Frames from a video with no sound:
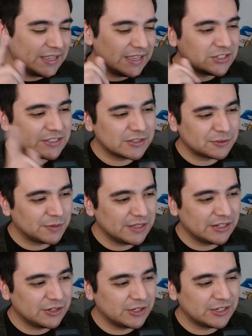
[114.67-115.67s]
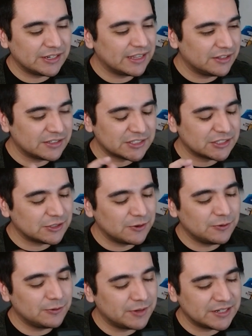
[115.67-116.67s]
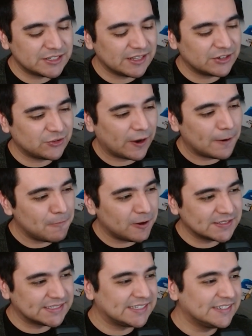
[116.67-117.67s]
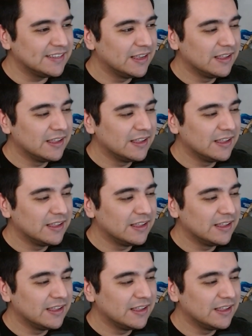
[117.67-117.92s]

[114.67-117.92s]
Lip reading: It just looks really good. It looks so much like Dragon Ball Z,